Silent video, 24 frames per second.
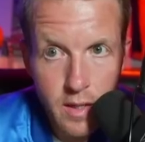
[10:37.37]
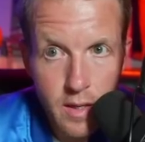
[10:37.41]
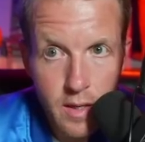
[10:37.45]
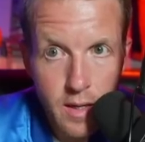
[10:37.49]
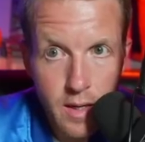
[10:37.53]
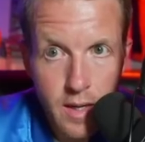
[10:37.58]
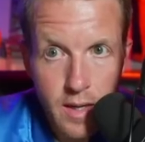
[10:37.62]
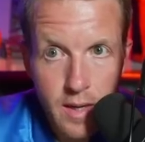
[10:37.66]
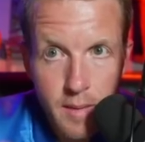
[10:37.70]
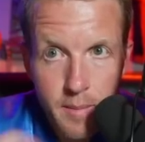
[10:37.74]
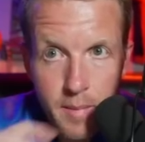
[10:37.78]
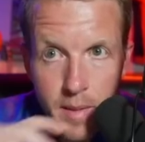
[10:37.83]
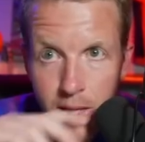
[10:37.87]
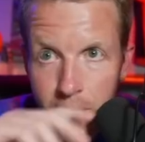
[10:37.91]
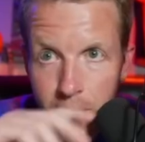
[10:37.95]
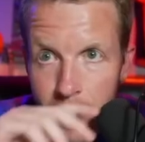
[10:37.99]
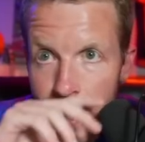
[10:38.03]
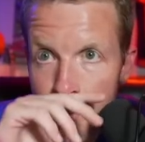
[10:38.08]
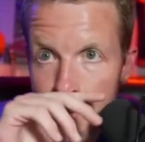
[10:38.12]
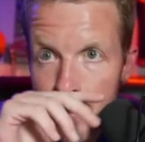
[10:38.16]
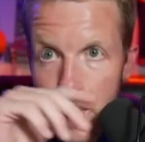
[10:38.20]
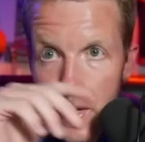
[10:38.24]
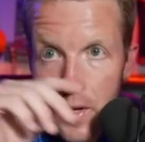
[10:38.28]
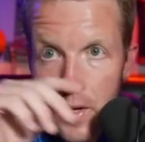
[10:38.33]
a
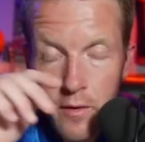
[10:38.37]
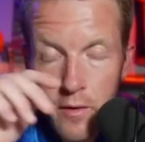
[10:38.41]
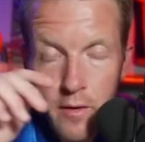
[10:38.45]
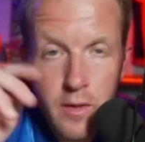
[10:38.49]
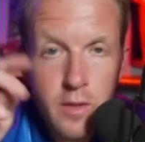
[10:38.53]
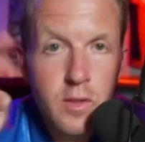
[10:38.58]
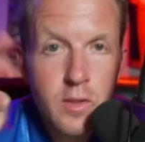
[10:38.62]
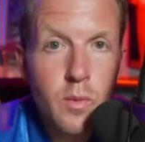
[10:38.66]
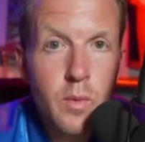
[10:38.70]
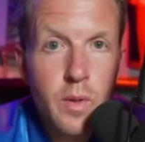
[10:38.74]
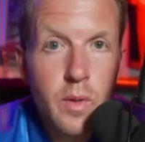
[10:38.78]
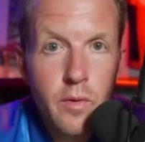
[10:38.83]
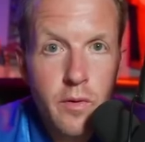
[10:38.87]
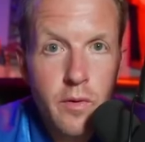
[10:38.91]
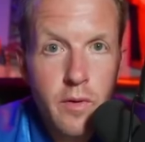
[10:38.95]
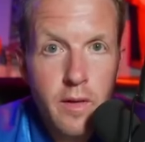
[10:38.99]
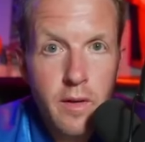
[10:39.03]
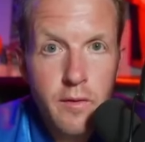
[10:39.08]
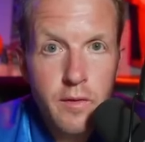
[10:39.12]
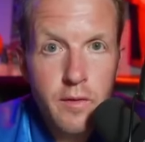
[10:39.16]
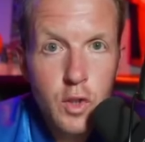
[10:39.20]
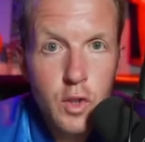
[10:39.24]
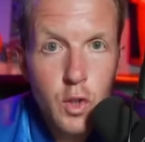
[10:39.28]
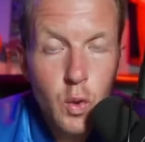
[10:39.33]
lot better. And so we really
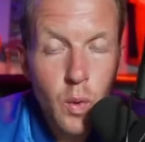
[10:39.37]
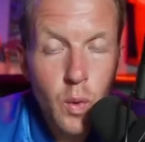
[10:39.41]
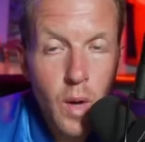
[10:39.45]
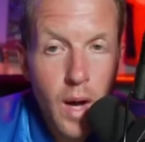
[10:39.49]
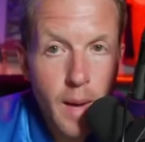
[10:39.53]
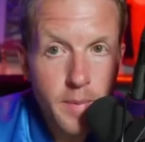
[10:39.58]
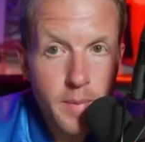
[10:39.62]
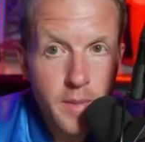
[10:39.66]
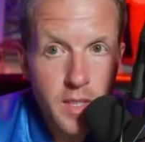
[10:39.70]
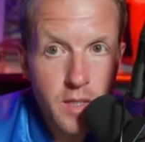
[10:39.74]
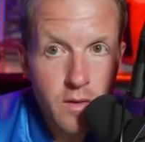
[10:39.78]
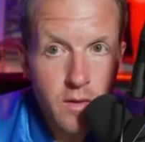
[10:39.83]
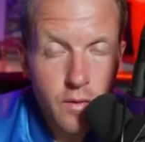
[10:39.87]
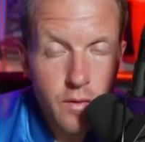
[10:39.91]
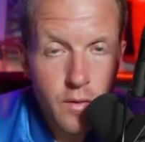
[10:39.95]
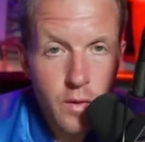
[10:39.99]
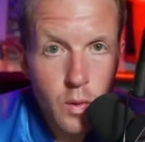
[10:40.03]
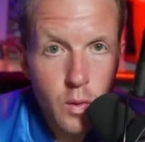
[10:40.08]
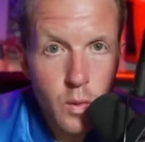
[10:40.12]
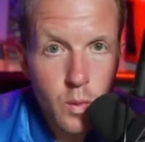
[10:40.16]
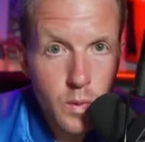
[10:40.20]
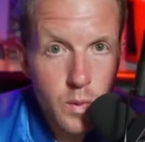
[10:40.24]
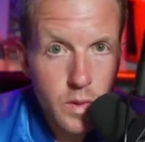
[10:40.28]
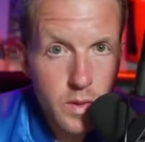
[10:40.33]
have two options for
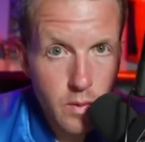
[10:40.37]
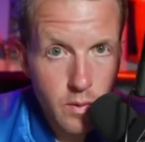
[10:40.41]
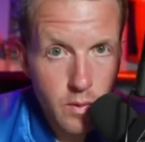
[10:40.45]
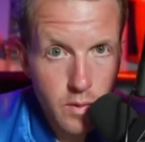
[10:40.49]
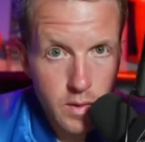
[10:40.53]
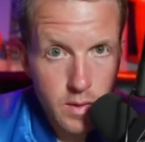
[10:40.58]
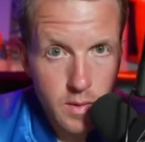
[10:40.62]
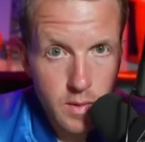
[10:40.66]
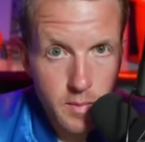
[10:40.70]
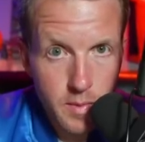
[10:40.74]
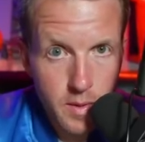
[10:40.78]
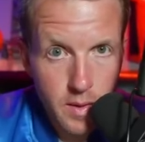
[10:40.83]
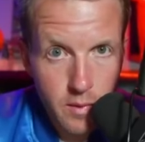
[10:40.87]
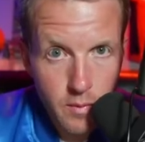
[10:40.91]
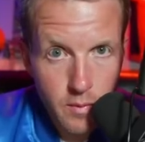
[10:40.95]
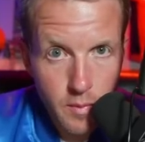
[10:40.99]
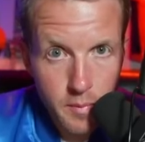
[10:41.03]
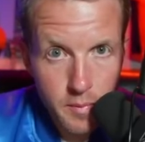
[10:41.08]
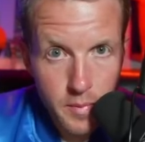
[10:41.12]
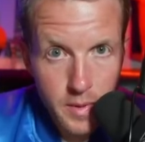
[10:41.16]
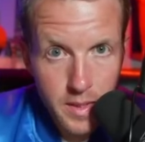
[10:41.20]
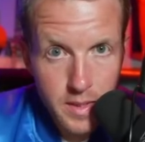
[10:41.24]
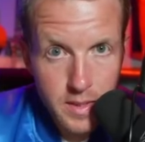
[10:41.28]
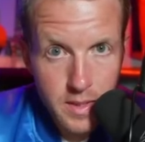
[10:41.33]
who is going to be
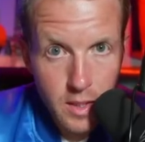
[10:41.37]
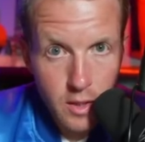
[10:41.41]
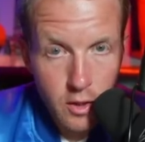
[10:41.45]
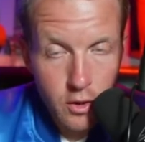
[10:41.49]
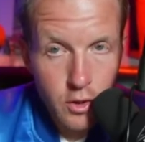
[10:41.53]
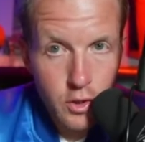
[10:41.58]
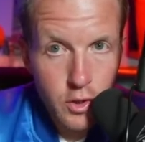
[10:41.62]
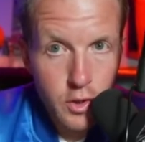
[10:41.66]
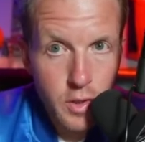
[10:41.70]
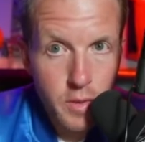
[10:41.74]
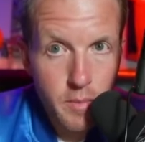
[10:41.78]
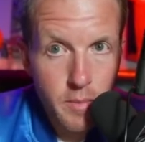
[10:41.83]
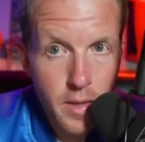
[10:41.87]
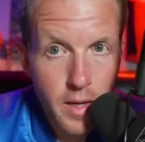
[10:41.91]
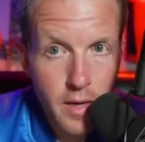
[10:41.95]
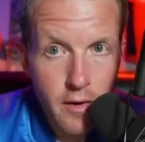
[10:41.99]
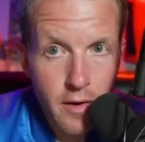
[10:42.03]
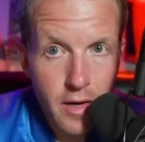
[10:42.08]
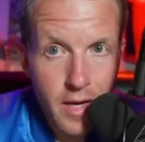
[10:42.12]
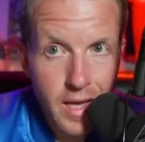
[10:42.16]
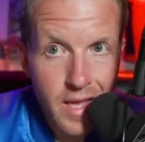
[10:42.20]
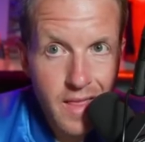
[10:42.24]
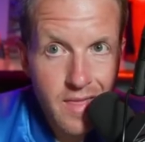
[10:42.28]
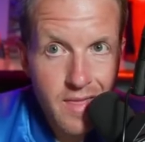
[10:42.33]
replacing
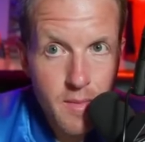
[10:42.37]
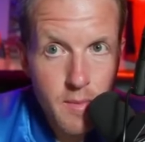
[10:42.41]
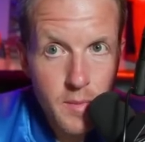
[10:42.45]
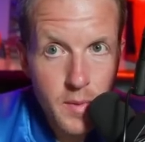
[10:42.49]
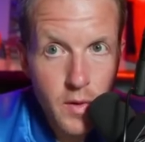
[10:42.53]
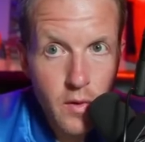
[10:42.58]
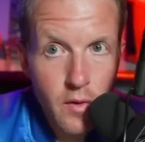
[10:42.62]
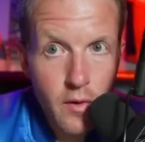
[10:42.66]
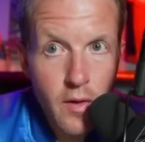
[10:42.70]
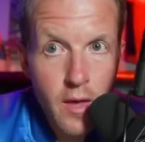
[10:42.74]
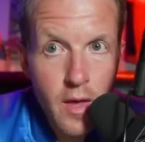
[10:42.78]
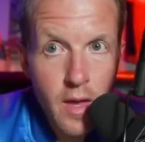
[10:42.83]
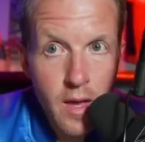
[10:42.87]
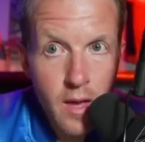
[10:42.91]
Cushenberry in the middle.